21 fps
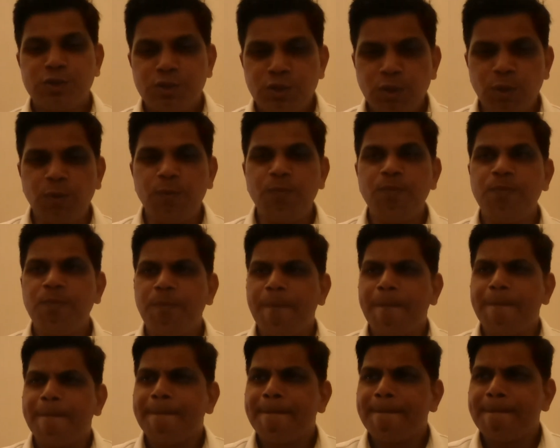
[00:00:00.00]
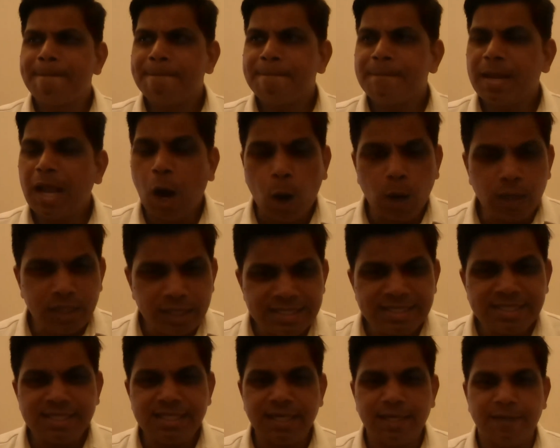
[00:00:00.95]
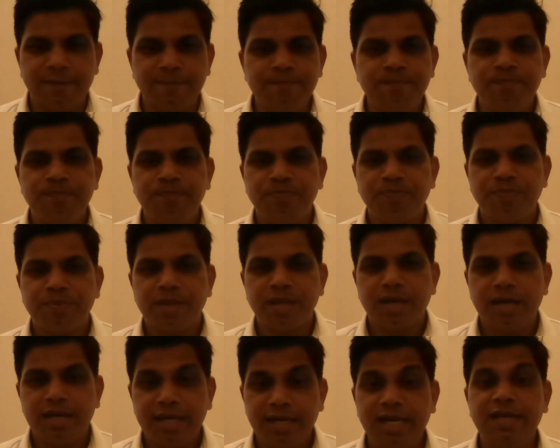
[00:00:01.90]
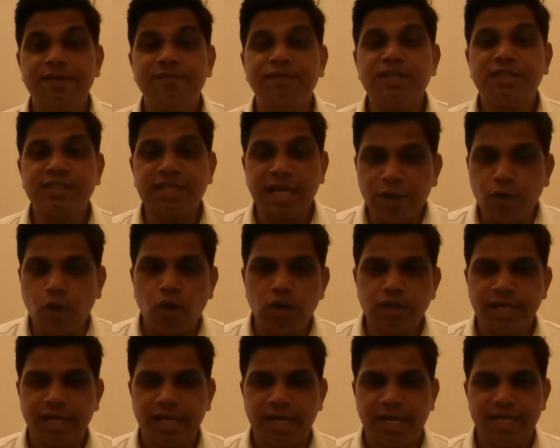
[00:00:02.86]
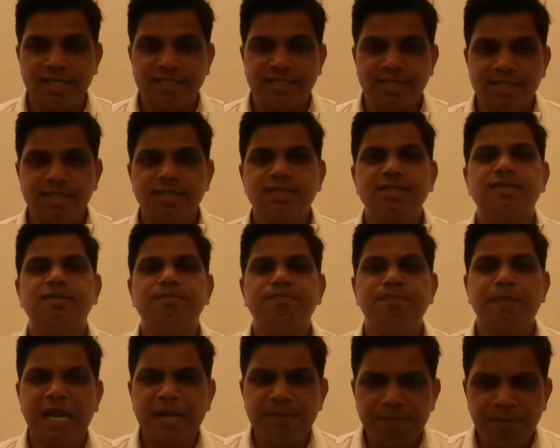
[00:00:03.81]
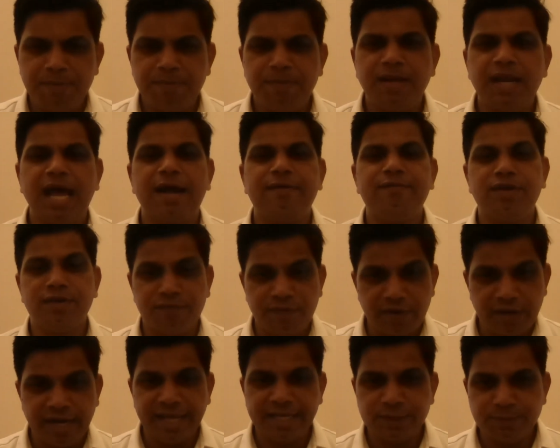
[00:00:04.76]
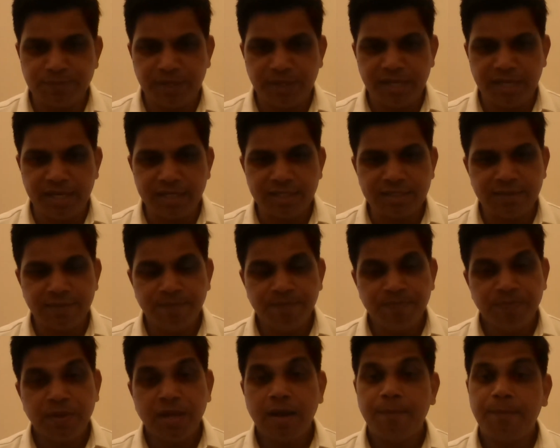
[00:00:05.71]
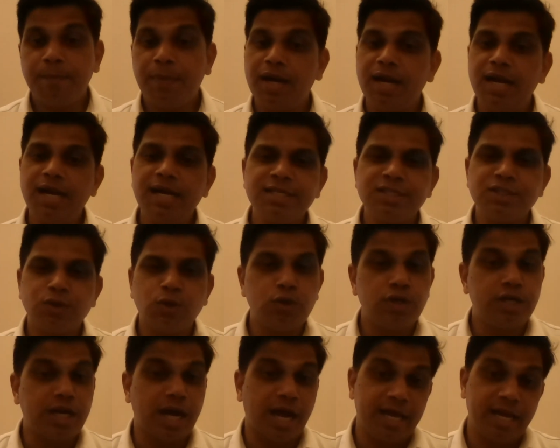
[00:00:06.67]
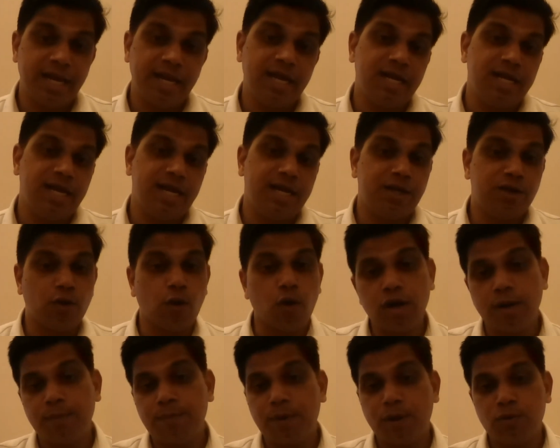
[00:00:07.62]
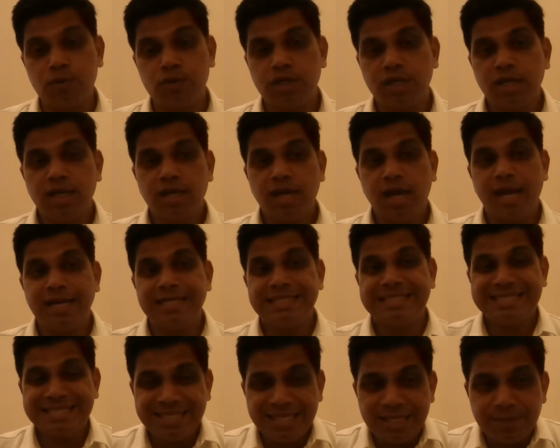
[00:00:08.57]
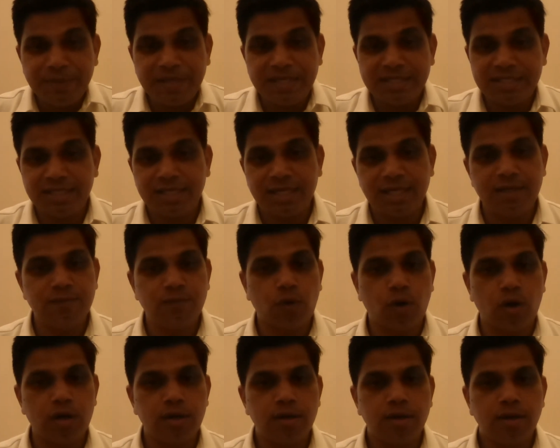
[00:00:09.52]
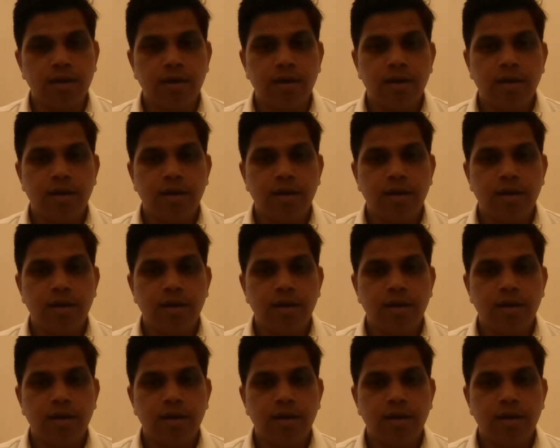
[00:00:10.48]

So, on this term, dealing with psychotic cases, many people have different experience, but let us go directly and talk about and see basically what,